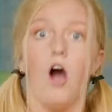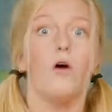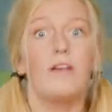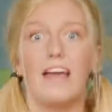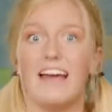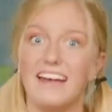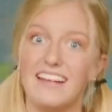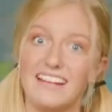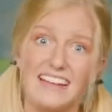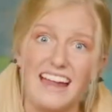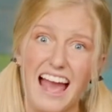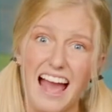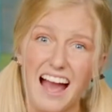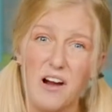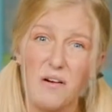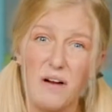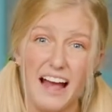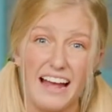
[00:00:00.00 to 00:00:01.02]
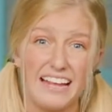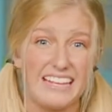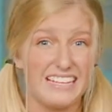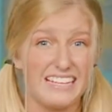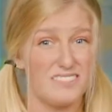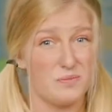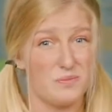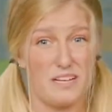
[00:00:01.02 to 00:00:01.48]
Okay, now I
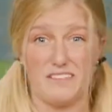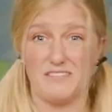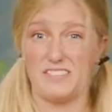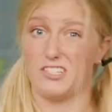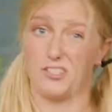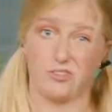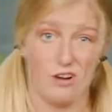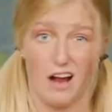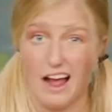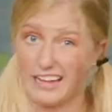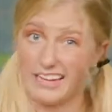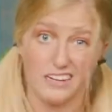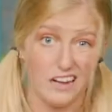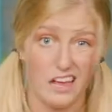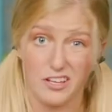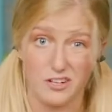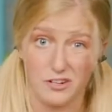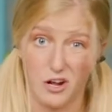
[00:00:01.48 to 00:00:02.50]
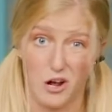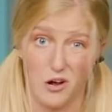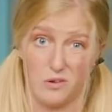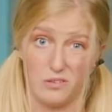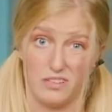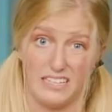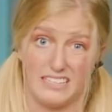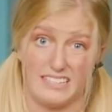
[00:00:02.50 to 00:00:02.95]
guess we have to try another
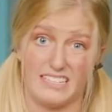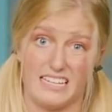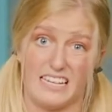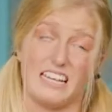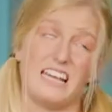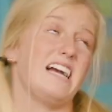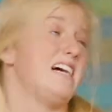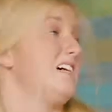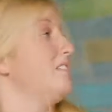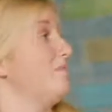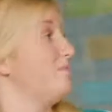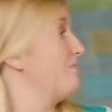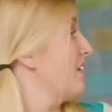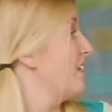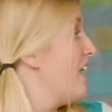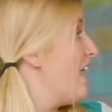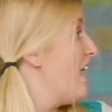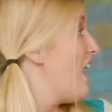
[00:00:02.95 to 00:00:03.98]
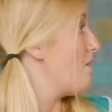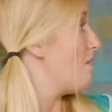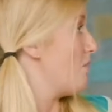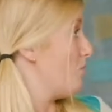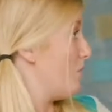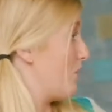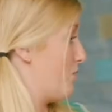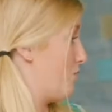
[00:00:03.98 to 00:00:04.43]
coat. Let's see. How
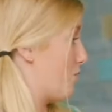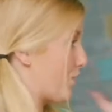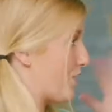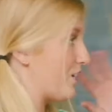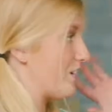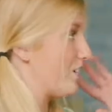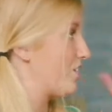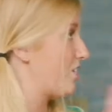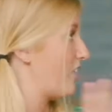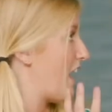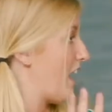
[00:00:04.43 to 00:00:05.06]
about one over here?